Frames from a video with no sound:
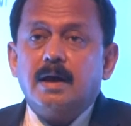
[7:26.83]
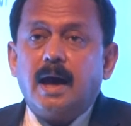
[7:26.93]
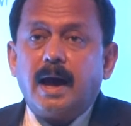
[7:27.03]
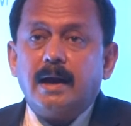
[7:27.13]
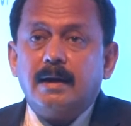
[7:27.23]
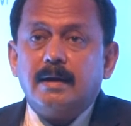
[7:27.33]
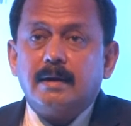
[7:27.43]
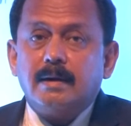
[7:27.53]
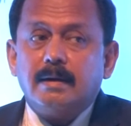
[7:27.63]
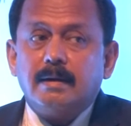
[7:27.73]
And
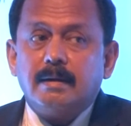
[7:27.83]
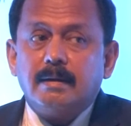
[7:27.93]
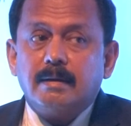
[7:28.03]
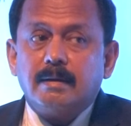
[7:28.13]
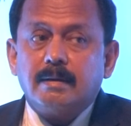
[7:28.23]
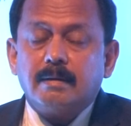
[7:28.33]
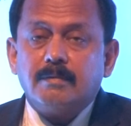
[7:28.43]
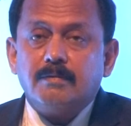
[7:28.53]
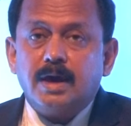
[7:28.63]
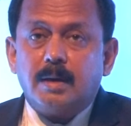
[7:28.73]

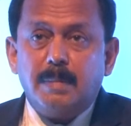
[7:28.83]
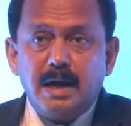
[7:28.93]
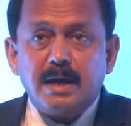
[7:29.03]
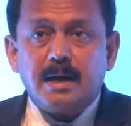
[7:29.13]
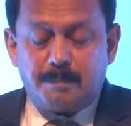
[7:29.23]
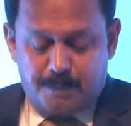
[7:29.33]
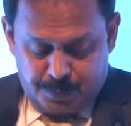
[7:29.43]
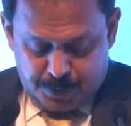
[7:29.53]
we are building up